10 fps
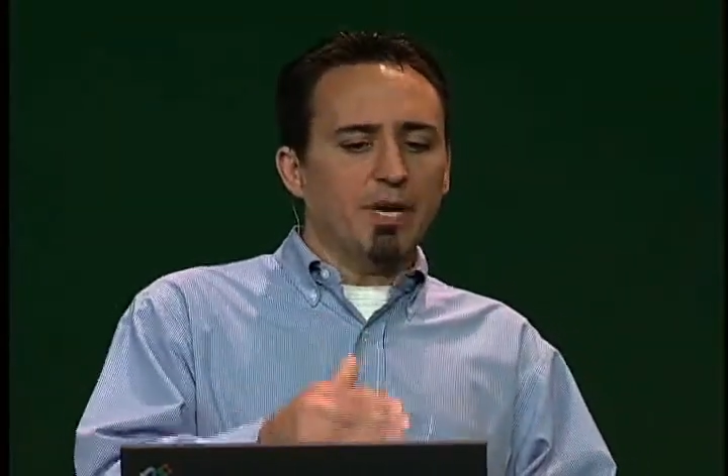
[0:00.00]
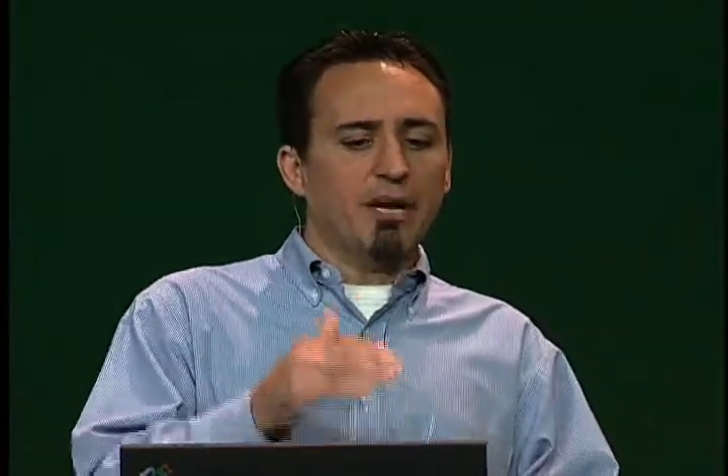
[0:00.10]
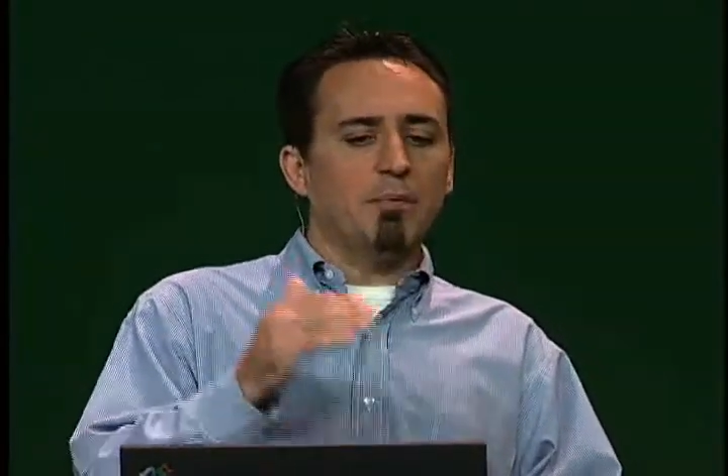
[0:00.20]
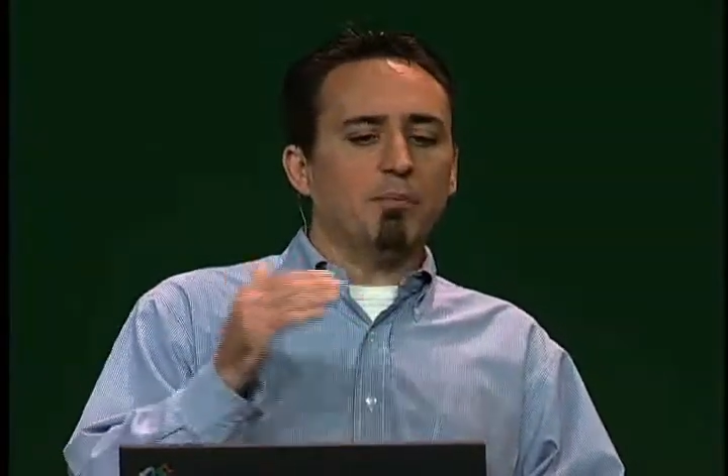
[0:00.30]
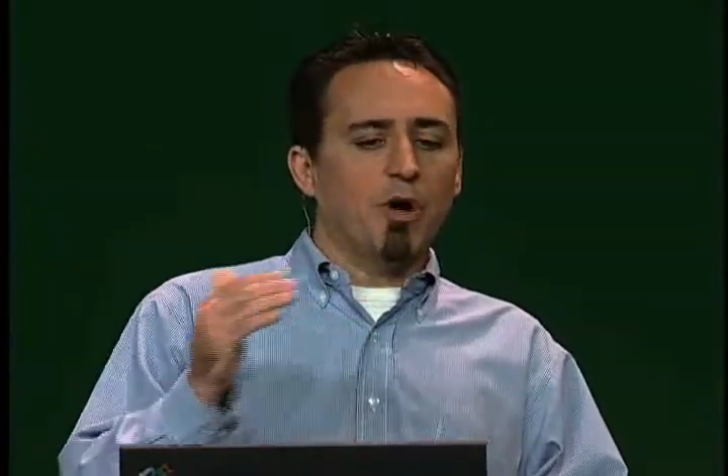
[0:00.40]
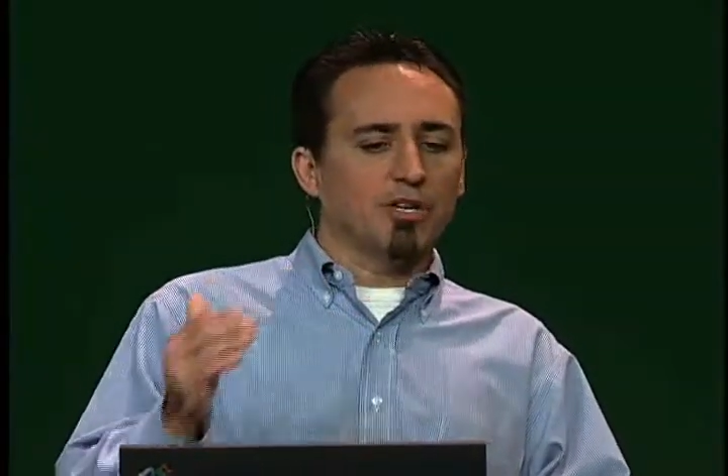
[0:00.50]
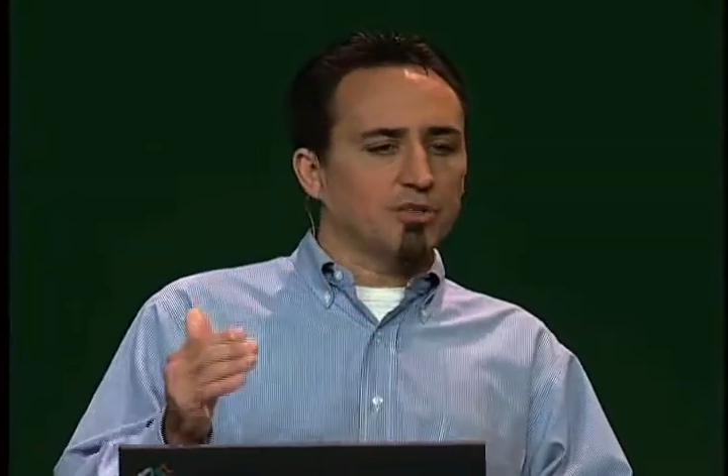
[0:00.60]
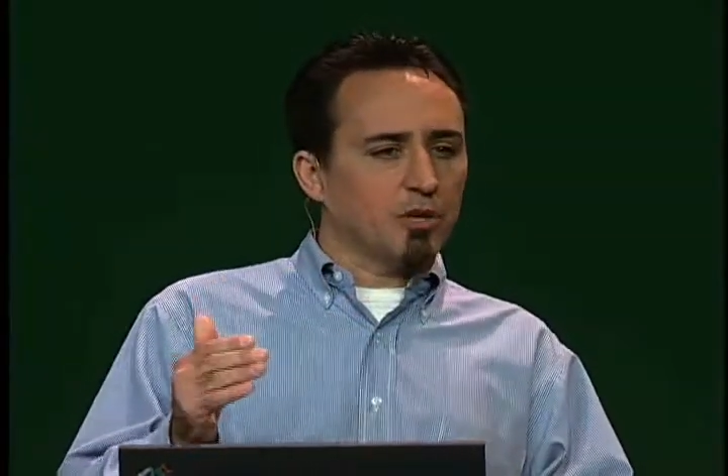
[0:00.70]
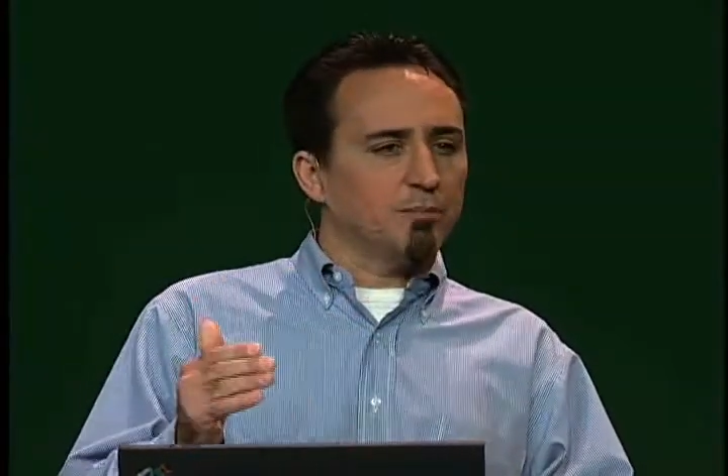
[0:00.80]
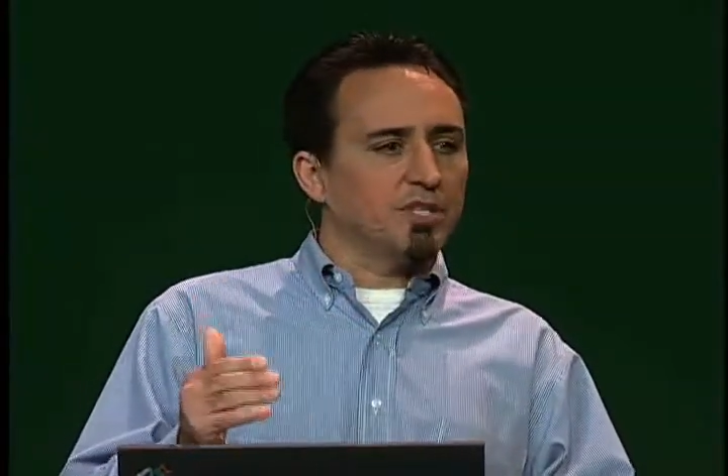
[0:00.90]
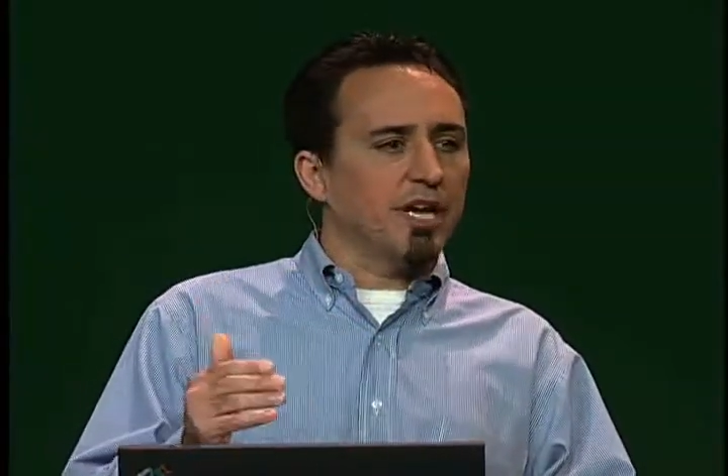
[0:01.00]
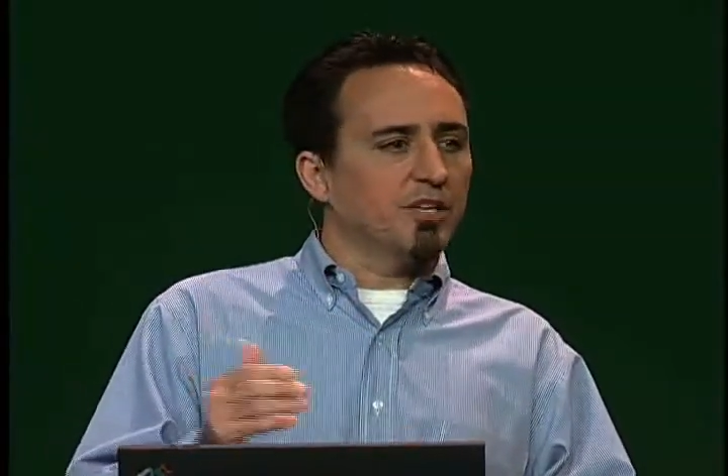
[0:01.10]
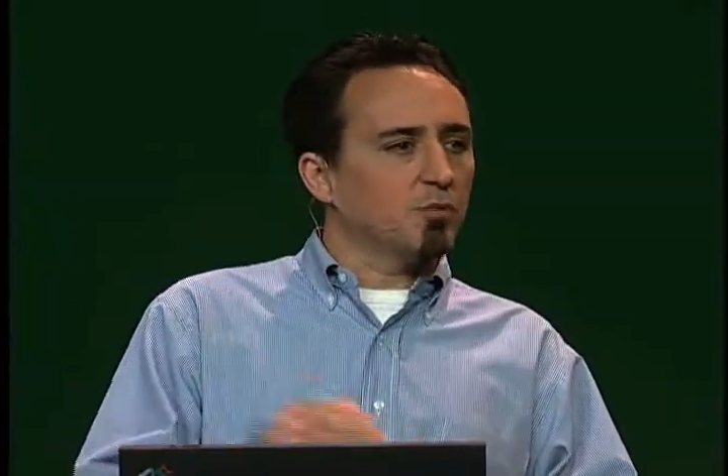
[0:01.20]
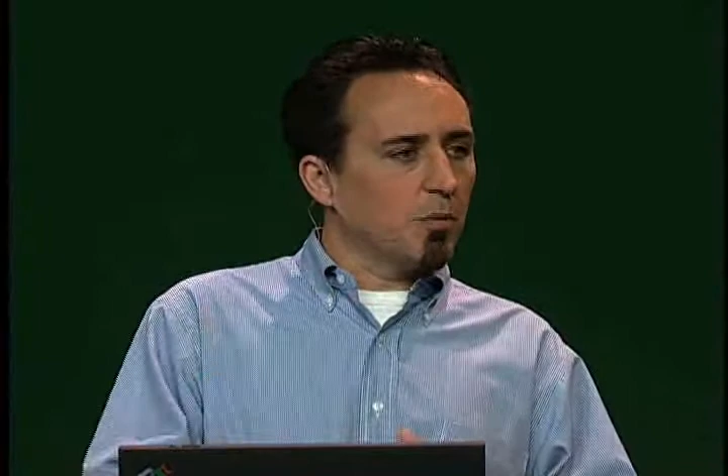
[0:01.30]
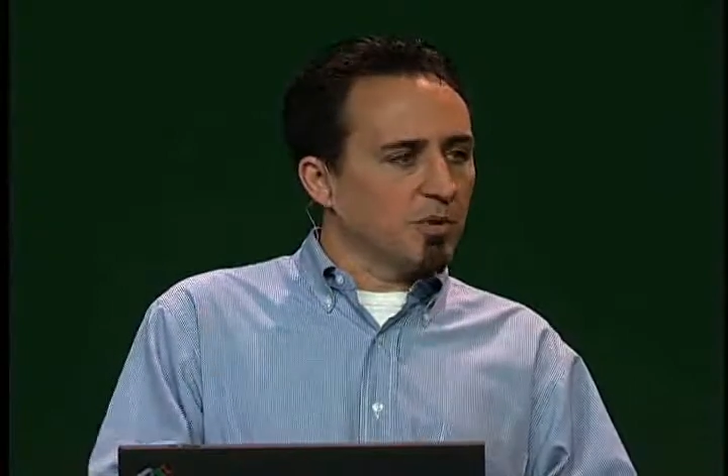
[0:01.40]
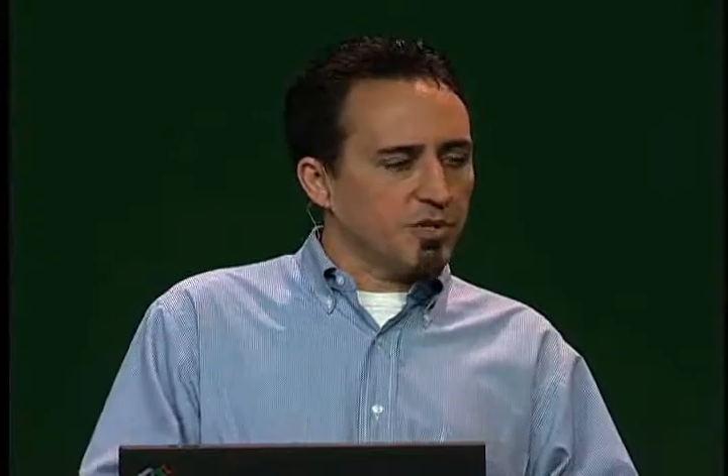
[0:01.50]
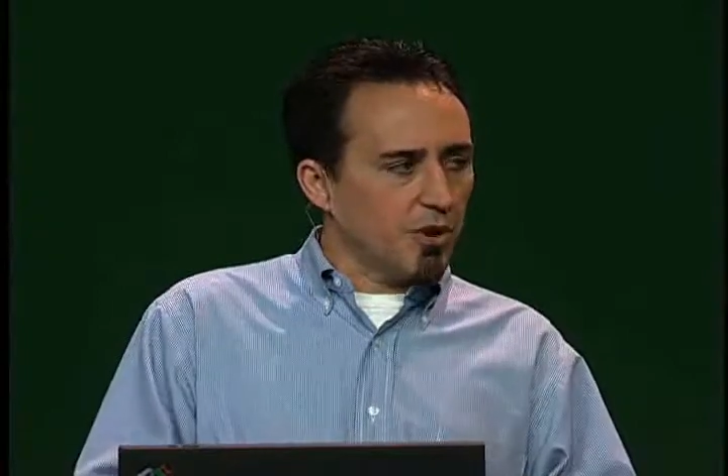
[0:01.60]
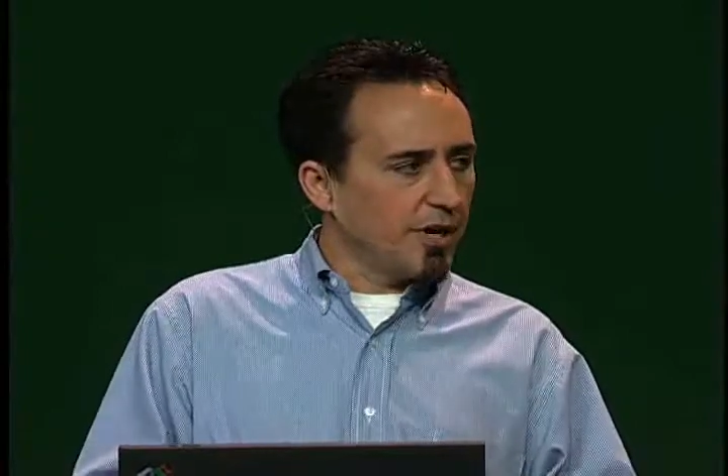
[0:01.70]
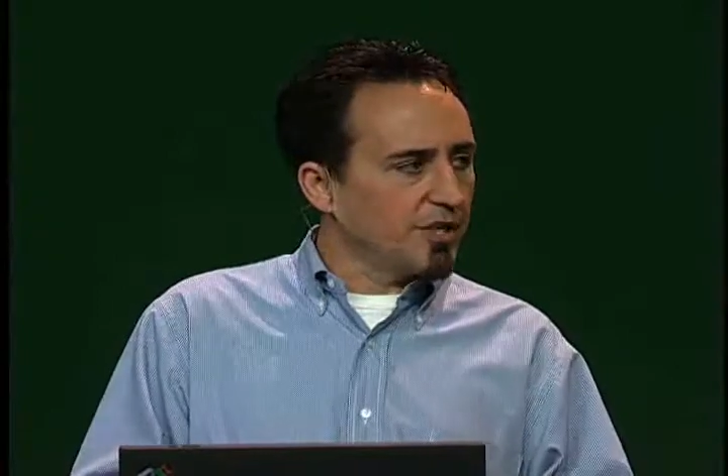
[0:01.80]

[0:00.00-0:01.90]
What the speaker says: come upon a circumstance where we're starting